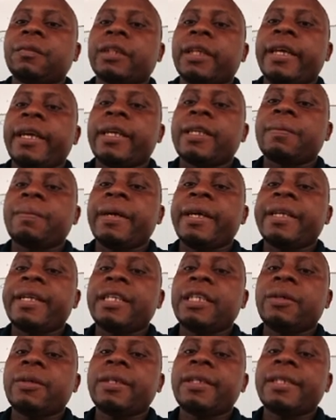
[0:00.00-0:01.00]

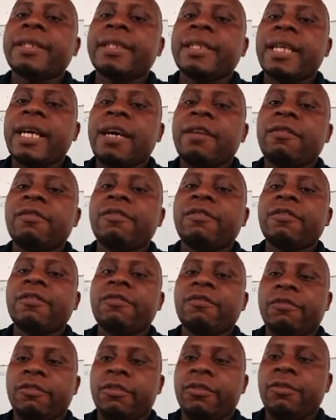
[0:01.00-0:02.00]
Expiratory reserve
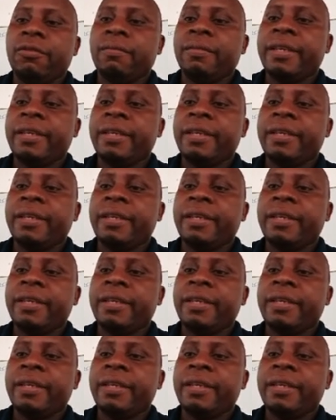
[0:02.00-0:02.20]
volume.